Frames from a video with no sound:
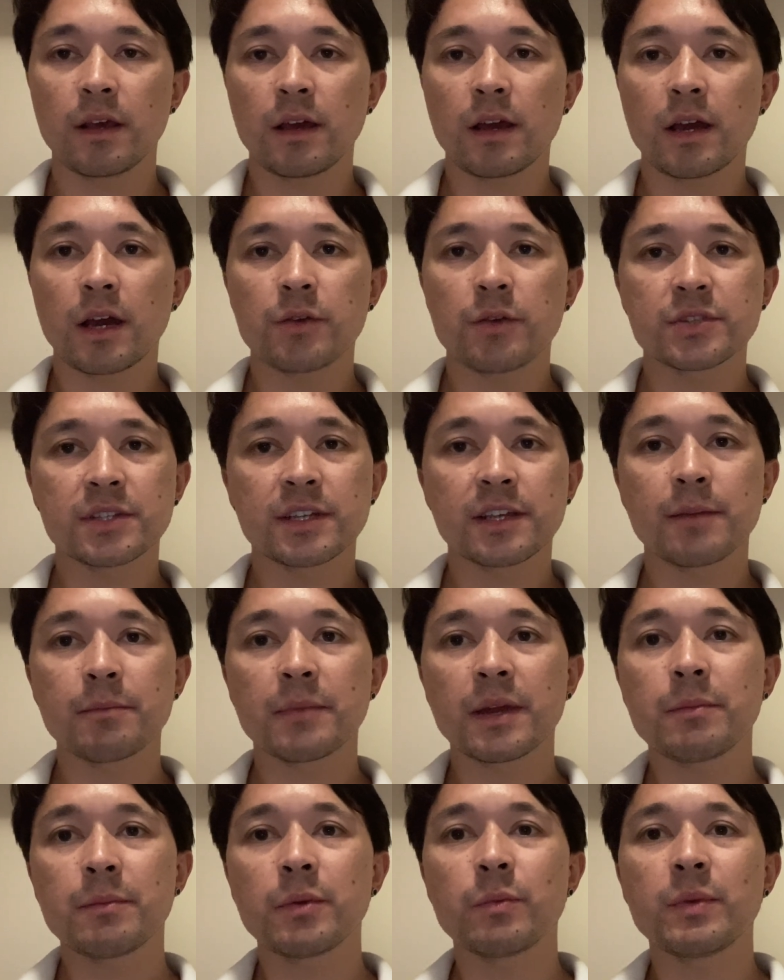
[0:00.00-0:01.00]
I was thinking
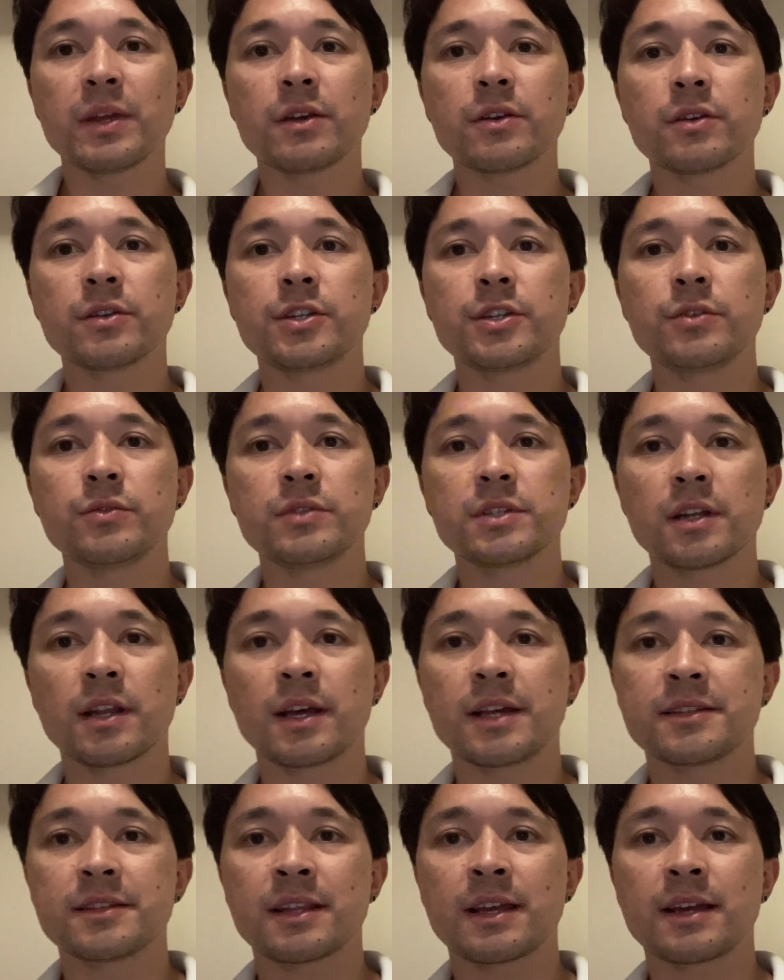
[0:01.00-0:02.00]
maybe we could
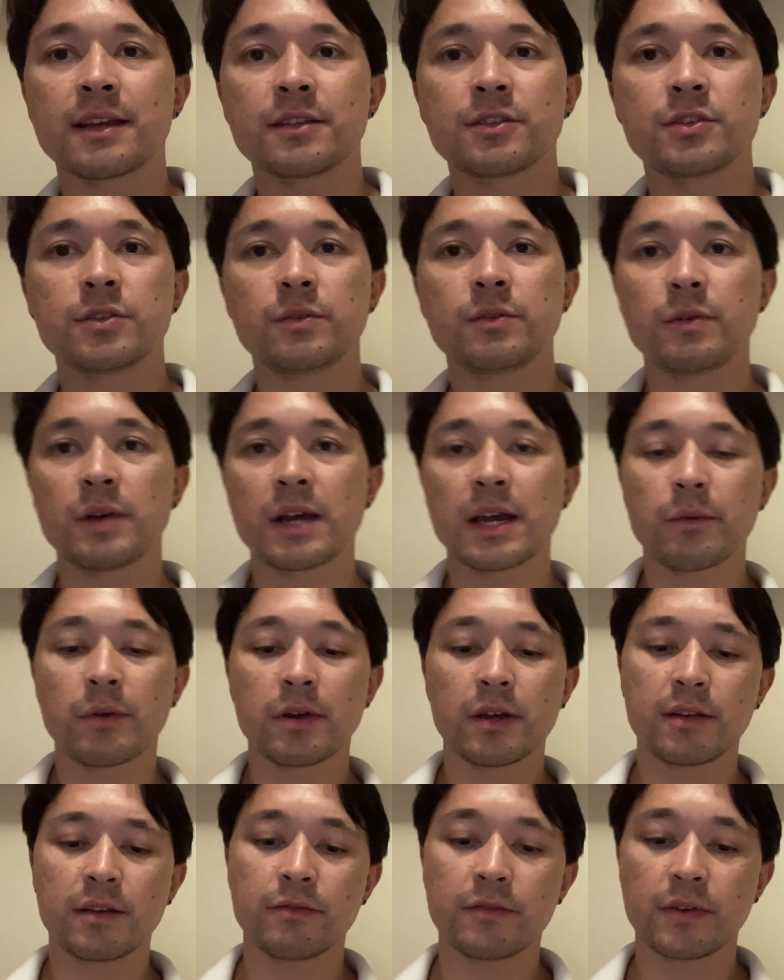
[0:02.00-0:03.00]
utilize that to our
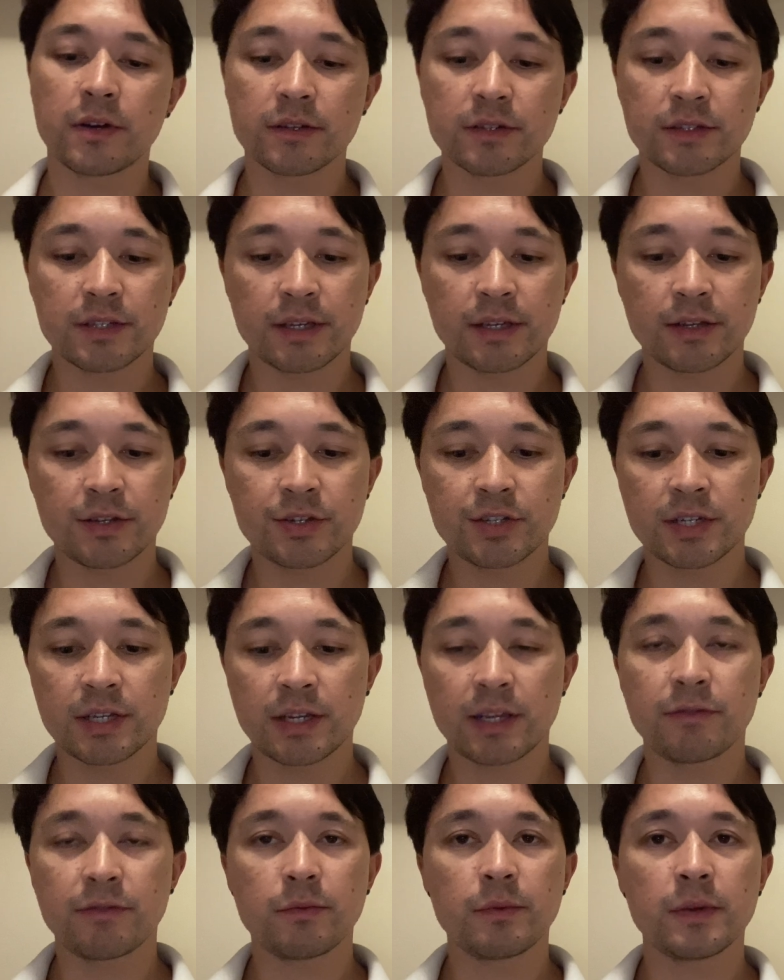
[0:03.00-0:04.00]
advantage
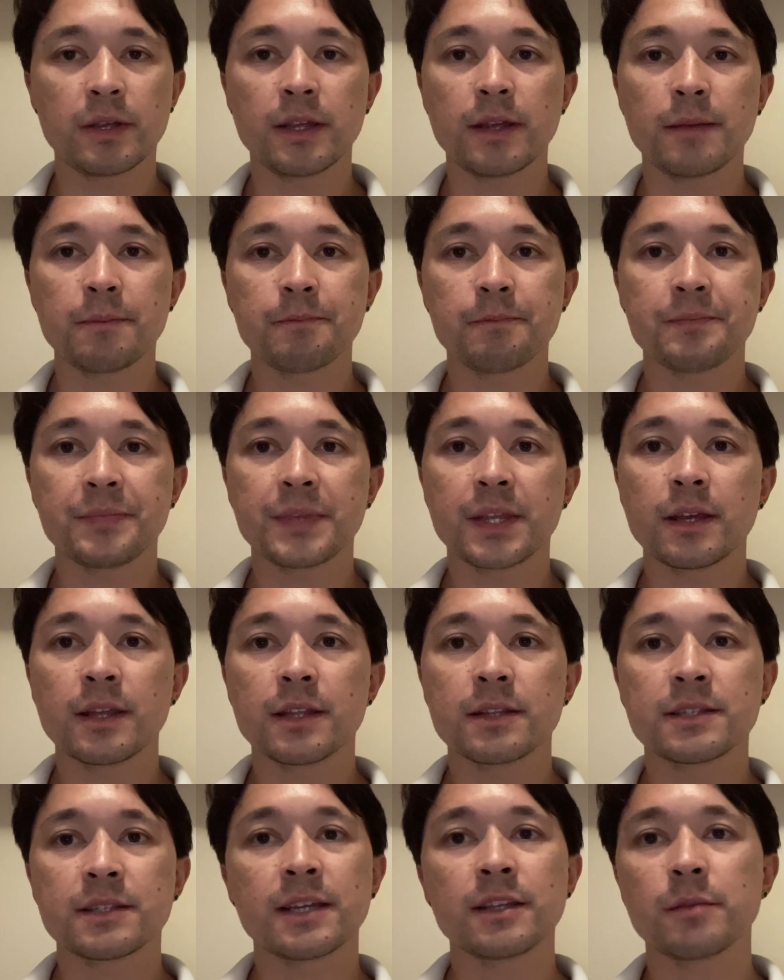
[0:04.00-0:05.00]
if we
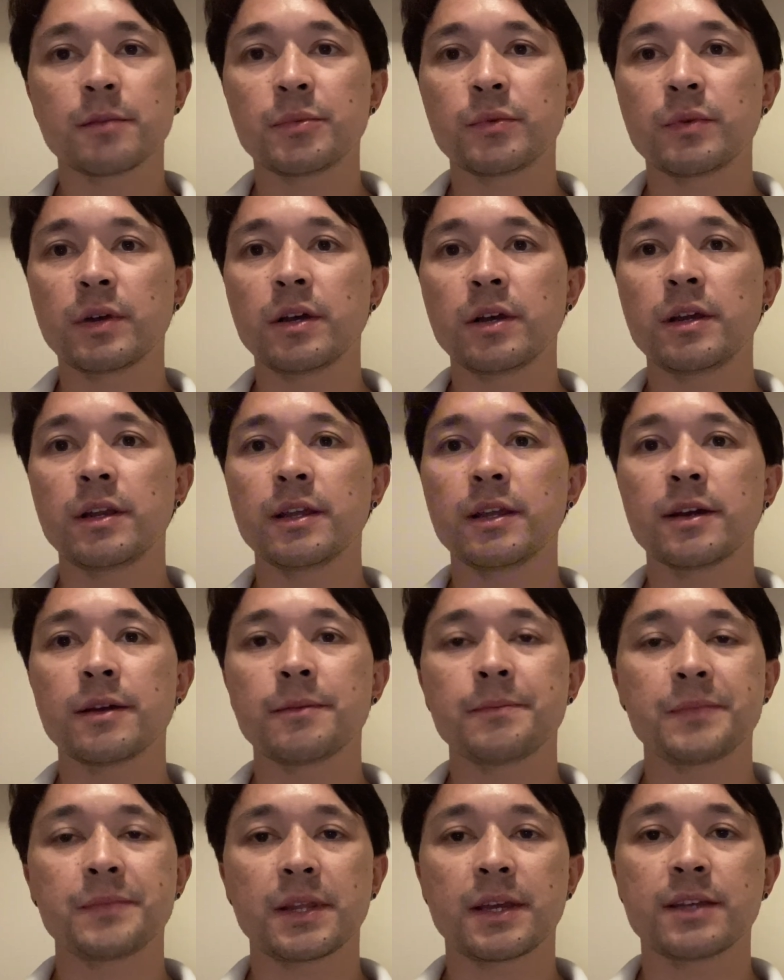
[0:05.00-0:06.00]
take the ball earlier,
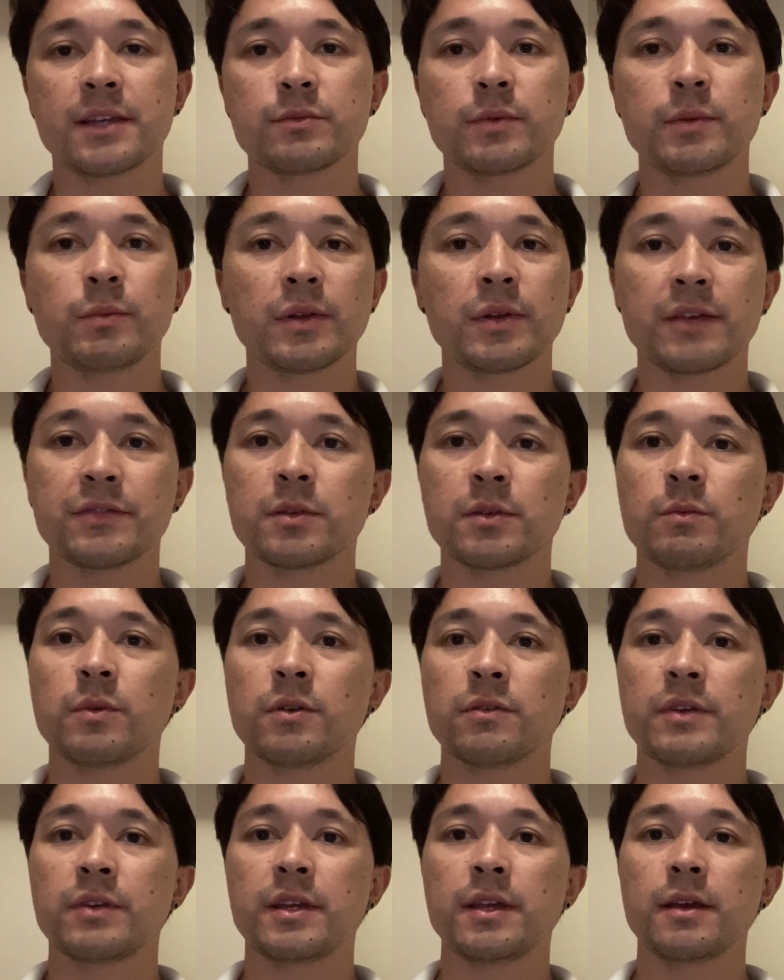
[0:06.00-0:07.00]
as we won't have to
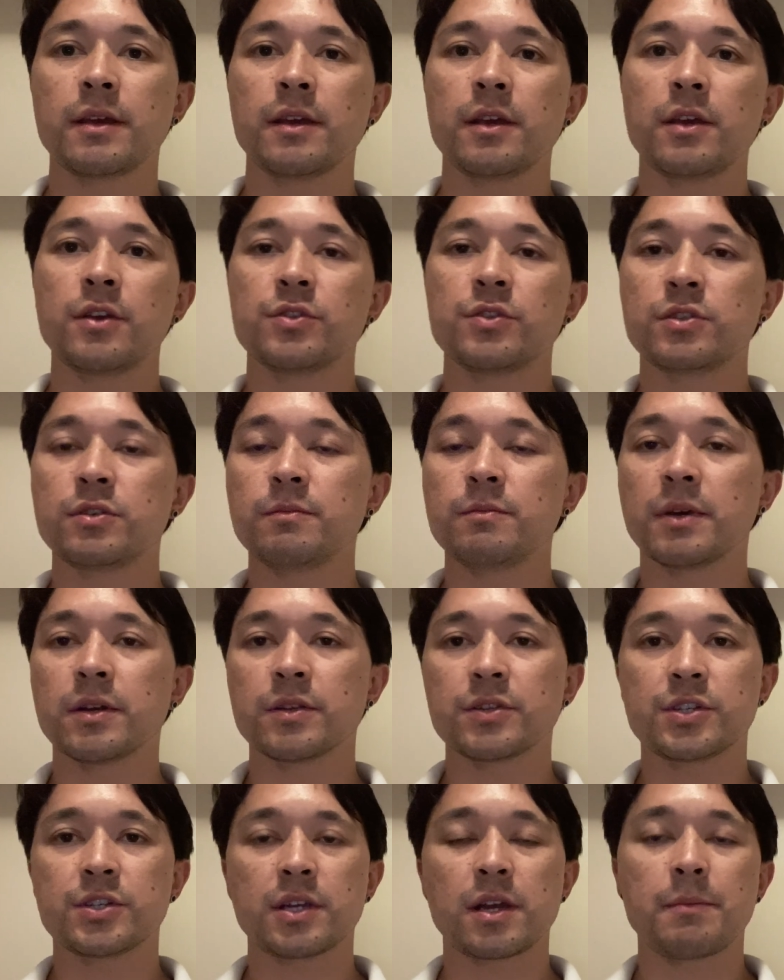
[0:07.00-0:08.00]
worry too
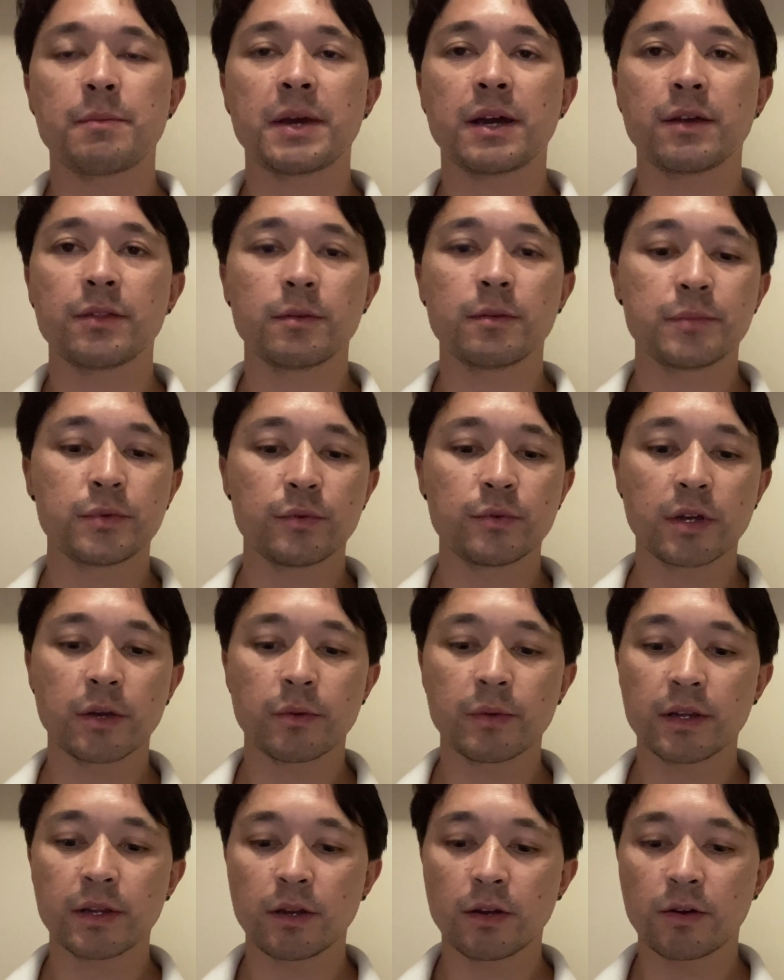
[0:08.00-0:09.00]
much about the ball
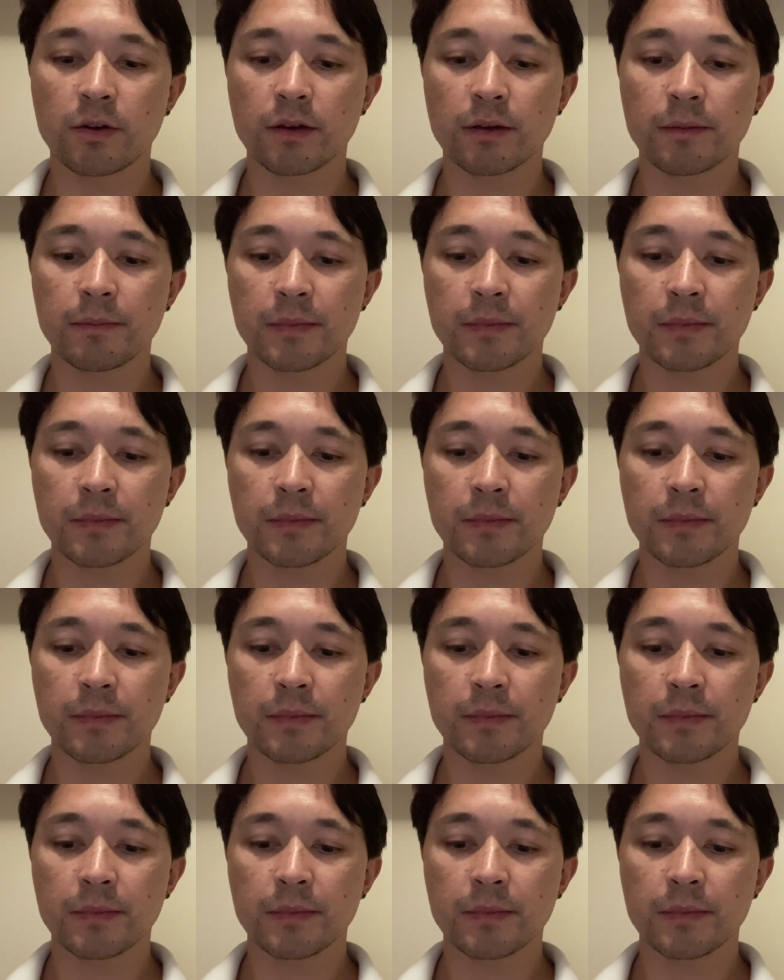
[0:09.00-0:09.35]
going long.